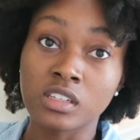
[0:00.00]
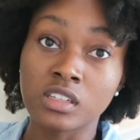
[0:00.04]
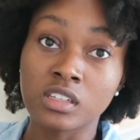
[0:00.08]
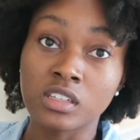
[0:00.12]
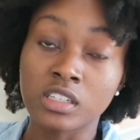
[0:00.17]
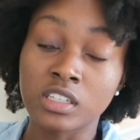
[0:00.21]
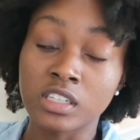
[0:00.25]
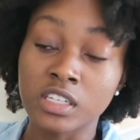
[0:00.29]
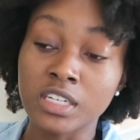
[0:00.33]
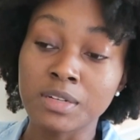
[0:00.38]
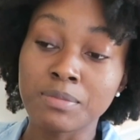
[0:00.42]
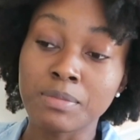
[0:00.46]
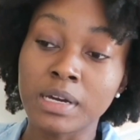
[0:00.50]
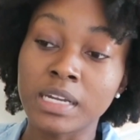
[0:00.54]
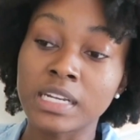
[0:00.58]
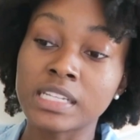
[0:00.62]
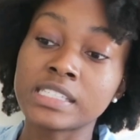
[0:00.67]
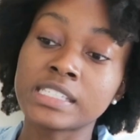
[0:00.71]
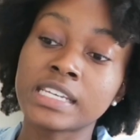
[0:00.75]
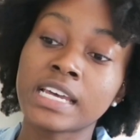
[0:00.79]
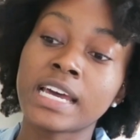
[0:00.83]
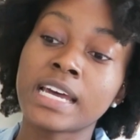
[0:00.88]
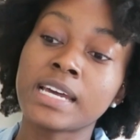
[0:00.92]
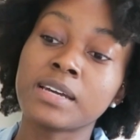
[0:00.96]
a good amount
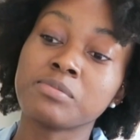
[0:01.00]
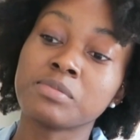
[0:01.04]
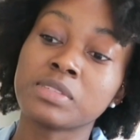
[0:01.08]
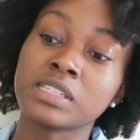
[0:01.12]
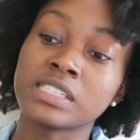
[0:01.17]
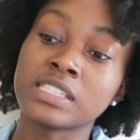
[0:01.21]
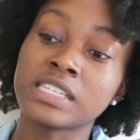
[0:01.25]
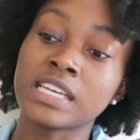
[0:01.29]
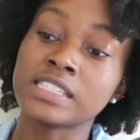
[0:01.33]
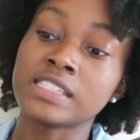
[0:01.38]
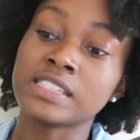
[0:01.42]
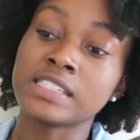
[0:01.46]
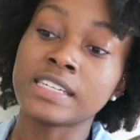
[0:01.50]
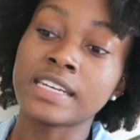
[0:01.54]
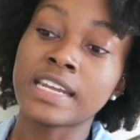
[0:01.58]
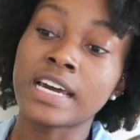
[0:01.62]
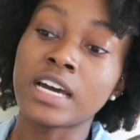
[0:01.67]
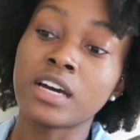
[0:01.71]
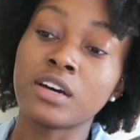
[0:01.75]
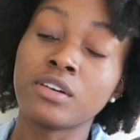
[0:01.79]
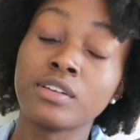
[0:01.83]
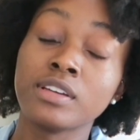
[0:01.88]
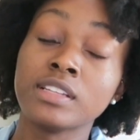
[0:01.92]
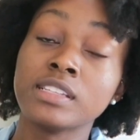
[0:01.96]
of time to test it
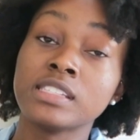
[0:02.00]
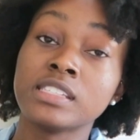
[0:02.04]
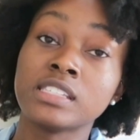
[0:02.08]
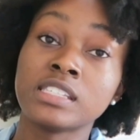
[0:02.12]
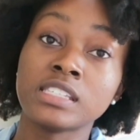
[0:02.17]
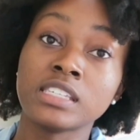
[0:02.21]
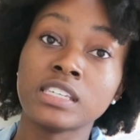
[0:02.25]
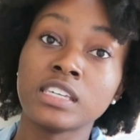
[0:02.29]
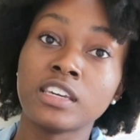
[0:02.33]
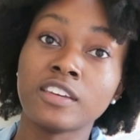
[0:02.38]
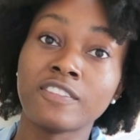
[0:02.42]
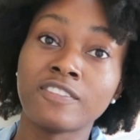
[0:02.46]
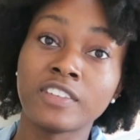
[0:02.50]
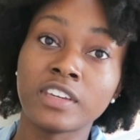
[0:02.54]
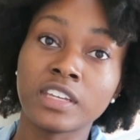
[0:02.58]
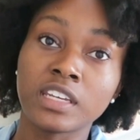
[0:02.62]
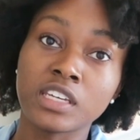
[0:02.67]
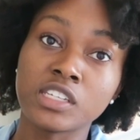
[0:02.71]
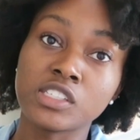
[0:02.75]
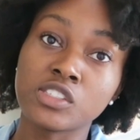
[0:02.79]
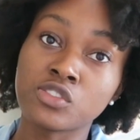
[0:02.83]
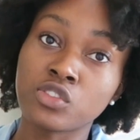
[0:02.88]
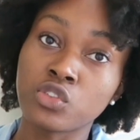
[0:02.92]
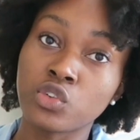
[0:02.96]
out and see if it
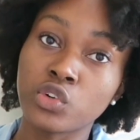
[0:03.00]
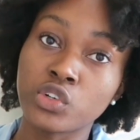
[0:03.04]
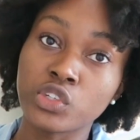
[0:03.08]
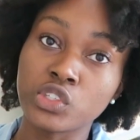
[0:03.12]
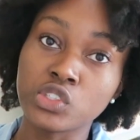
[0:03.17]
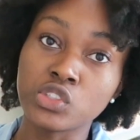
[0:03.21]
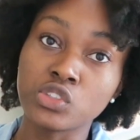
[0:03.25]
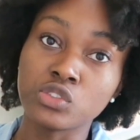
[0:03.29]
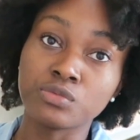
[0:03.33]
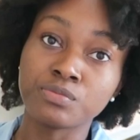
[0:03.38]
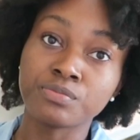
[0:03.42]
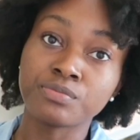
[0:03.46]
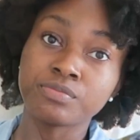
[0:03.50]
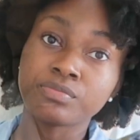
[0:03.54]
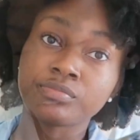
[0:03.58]
is for you.